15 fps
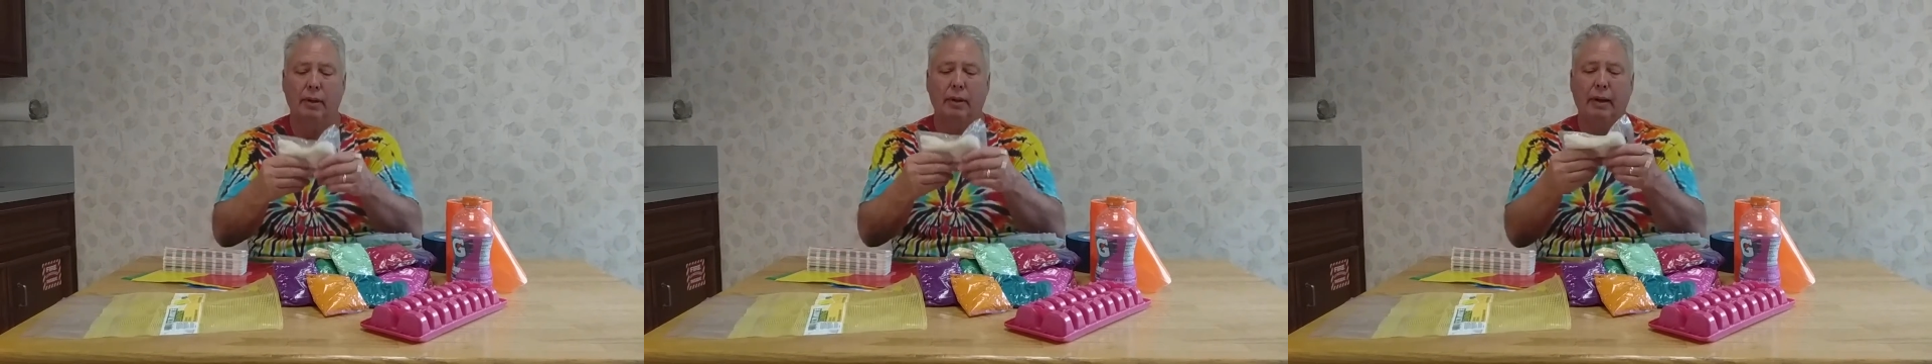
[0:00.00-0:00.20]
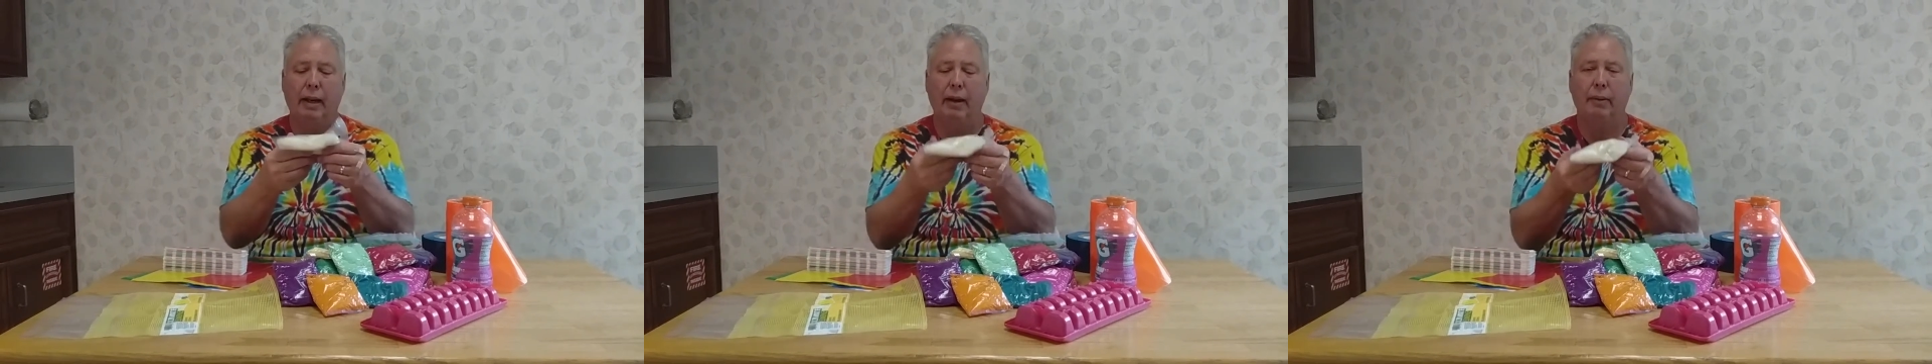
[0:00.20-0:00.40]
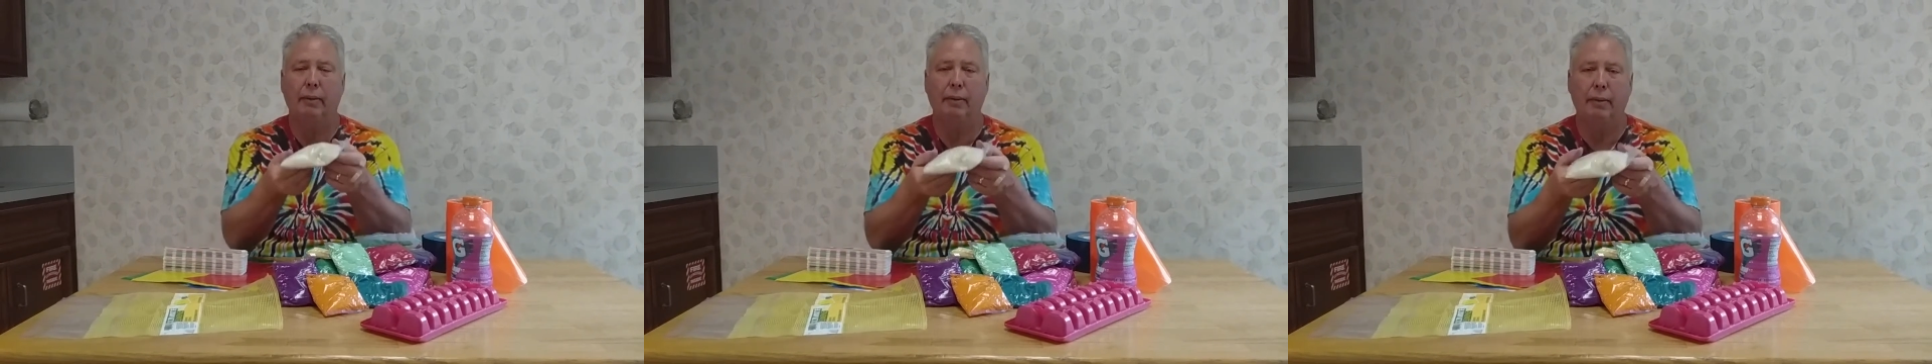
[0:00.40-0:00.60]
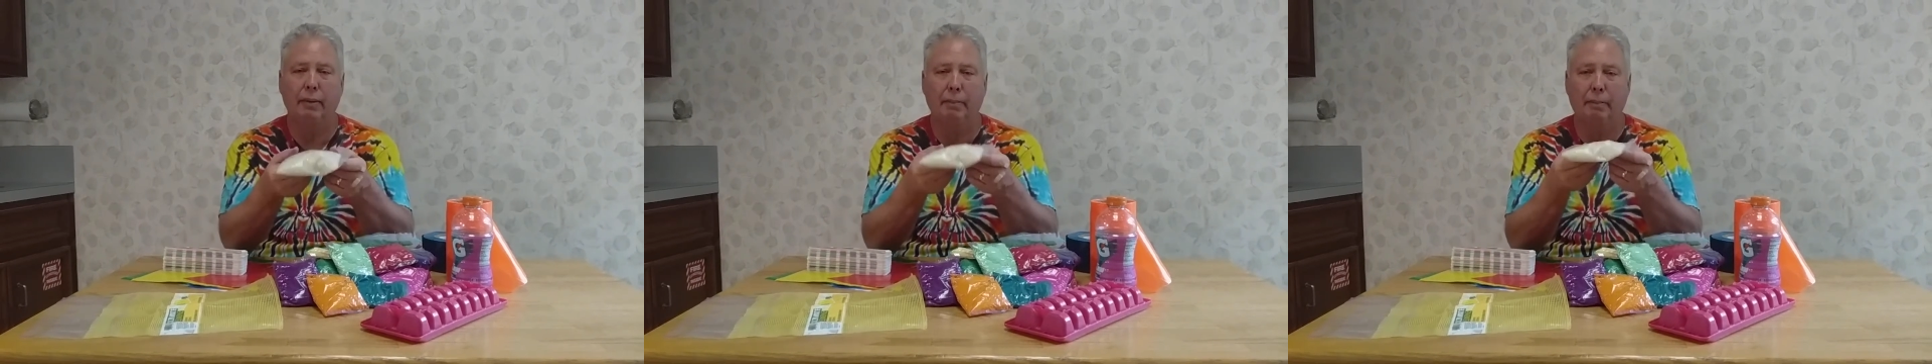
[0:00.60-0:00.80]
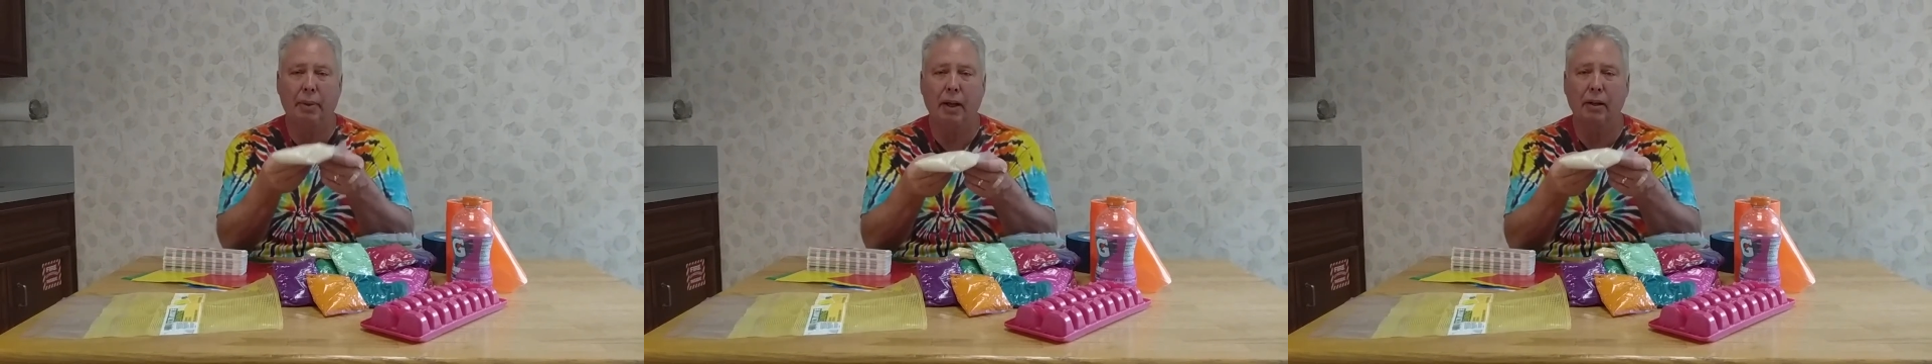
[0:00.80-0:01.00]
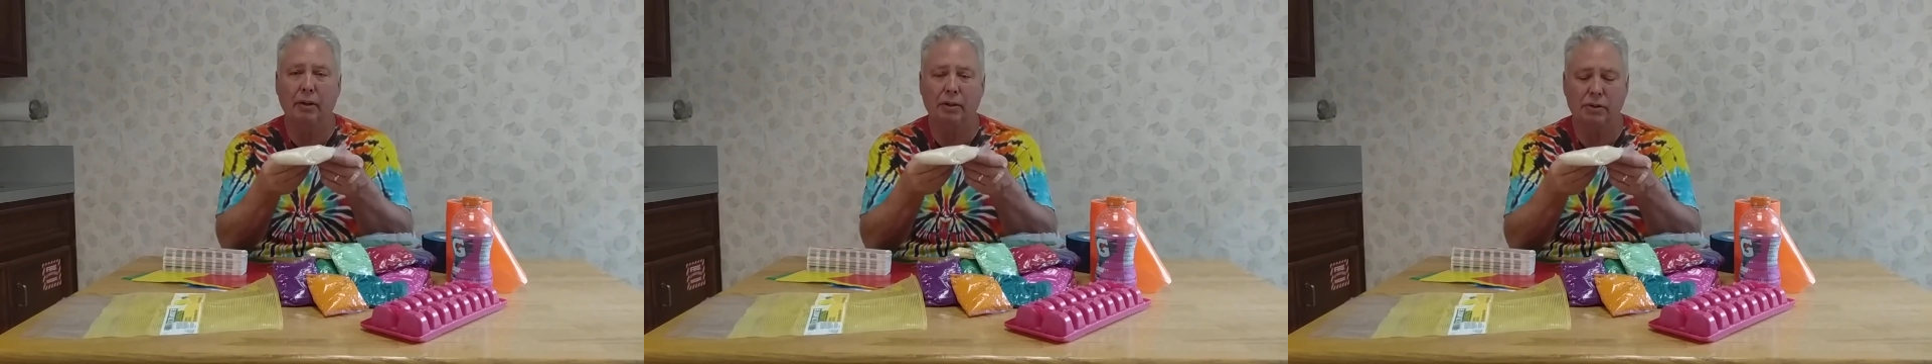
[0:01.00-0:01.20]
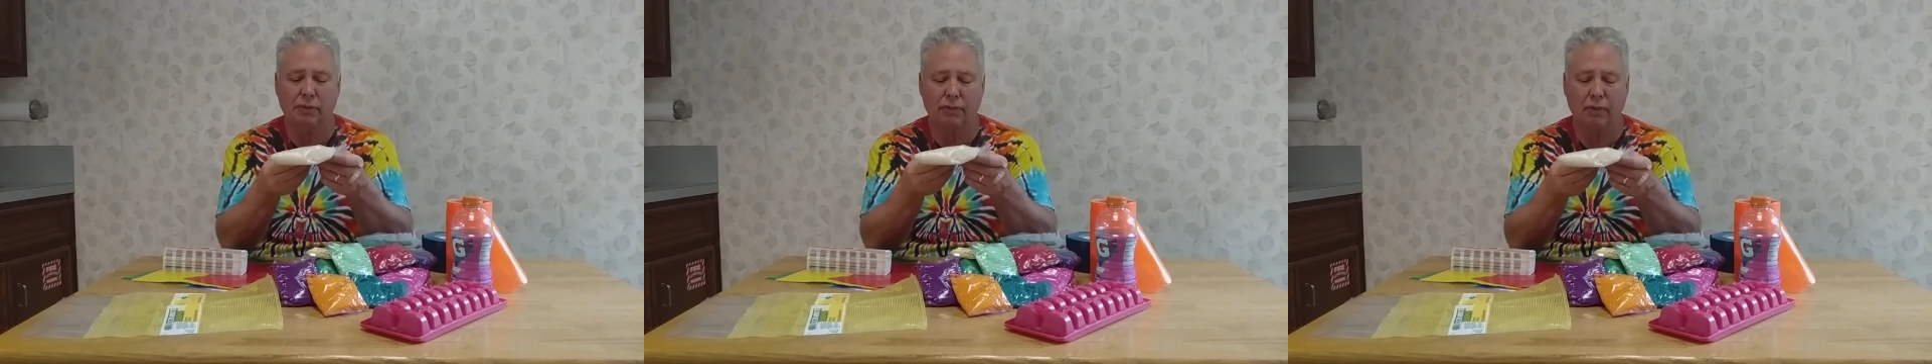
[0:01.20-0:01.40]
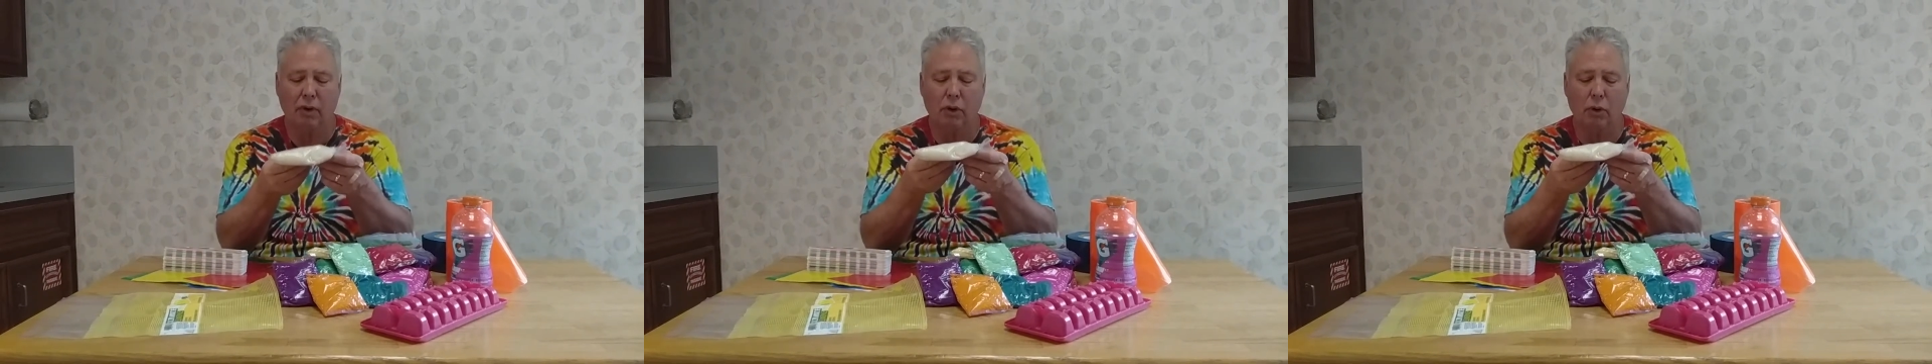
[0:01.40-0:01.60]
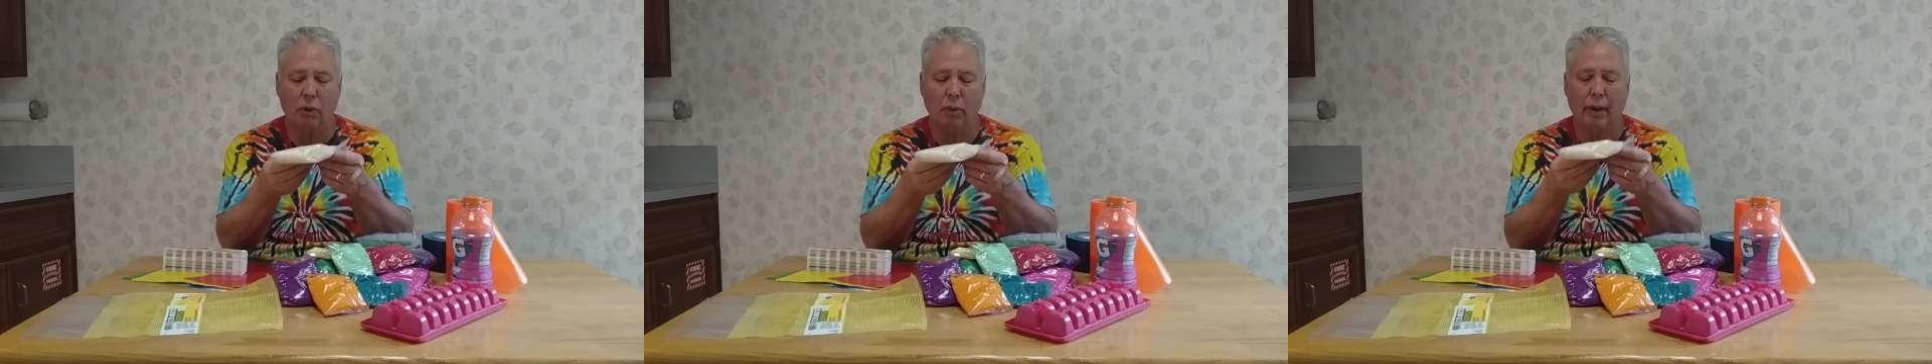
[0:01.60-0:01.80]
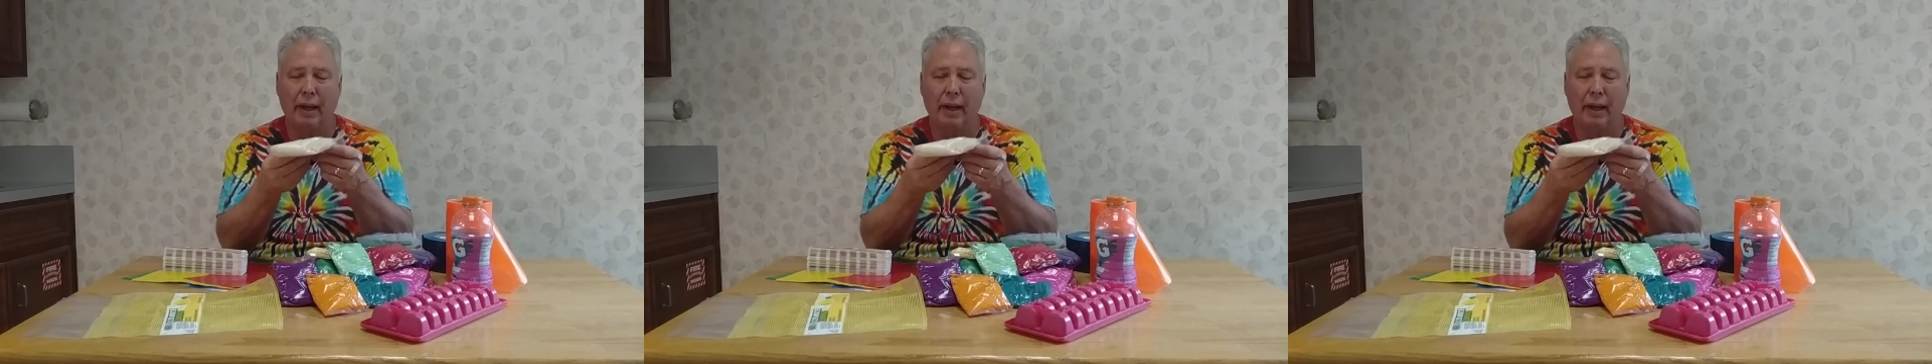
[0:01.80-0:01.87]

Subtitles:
Now, pellets flow